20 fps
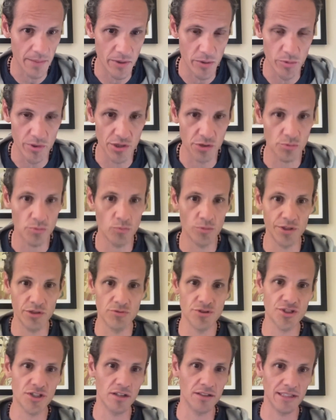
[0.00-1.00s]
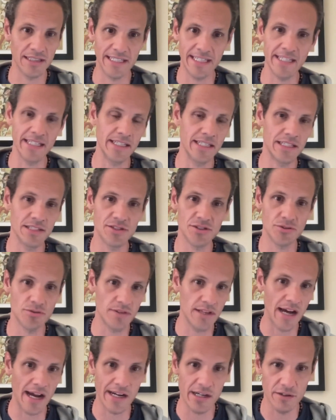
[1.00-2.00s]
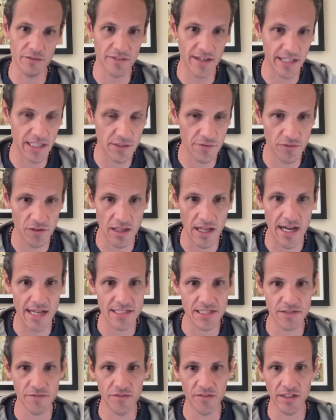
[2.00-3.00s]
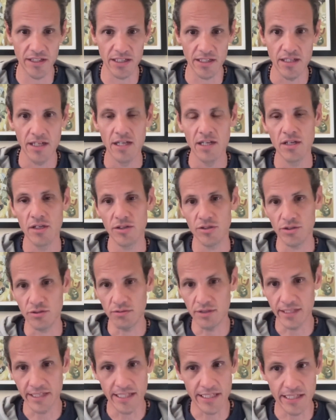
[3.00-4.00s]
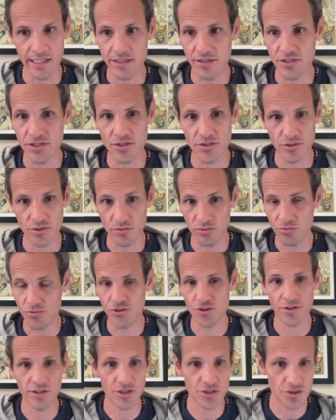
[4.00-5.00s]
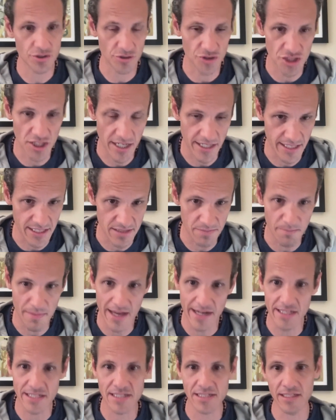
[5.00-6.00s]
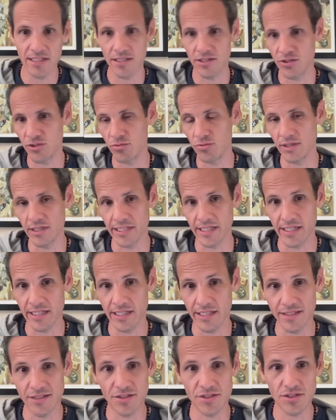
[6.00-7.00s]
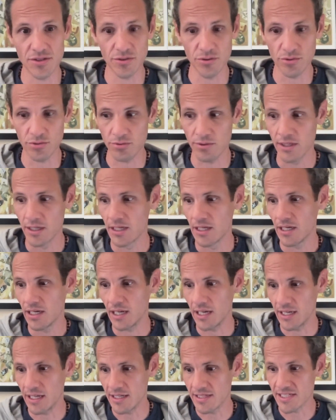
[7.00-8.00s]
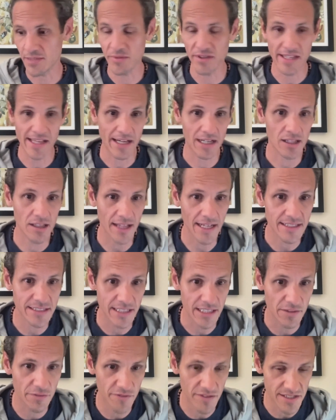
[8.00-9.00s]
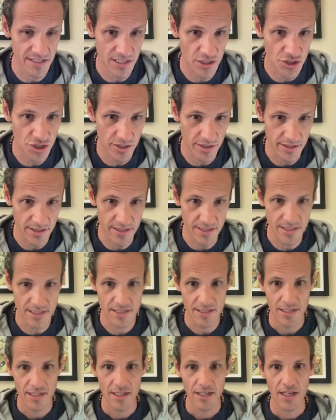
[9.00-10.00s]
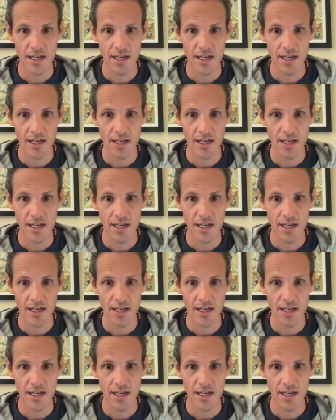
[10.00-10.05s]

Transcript: I mean, when you start leaning into the Ayurvedic philosophy, you lean into traditional Chinese medicine, you lean into some of the eclectic physicians,